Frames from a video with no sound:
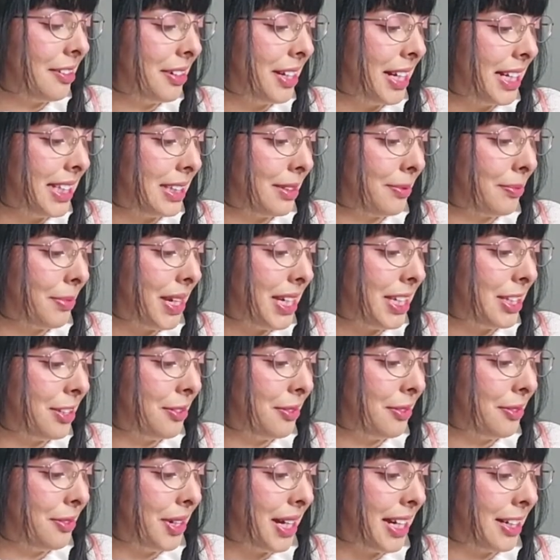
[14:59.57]
has made
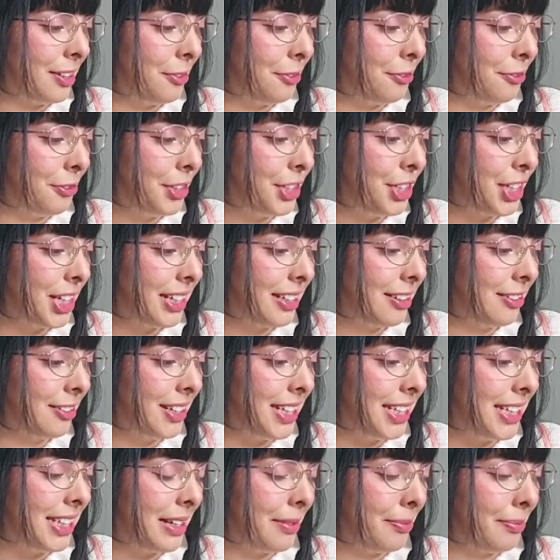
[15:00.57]
you an official
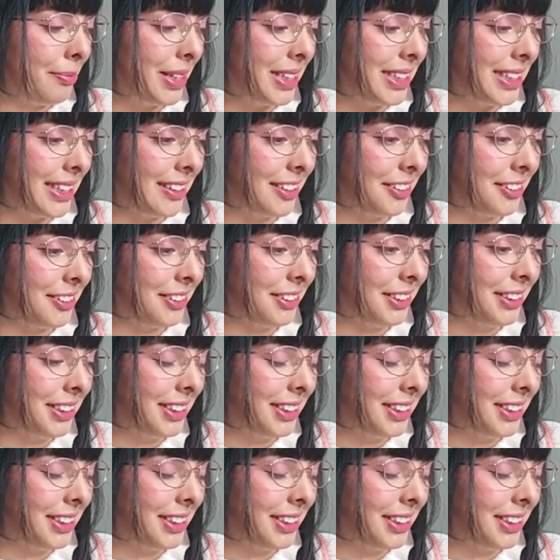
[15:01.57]
Lolita ambassador.